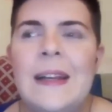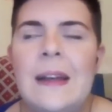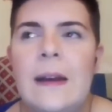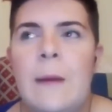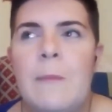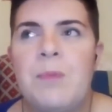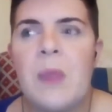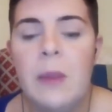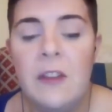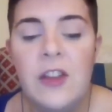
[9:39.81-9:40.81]
But
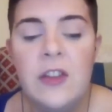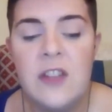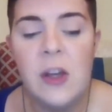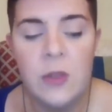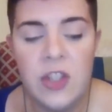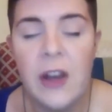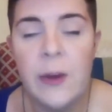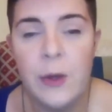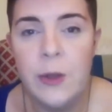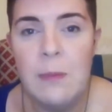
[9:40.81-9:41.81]
if you'd have told
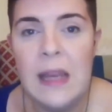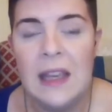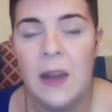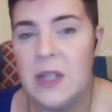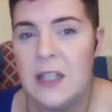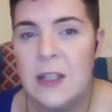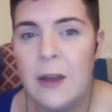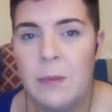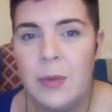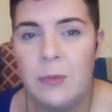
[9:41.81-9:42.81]
childhood me I would end
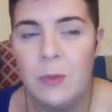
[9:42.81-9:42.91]
up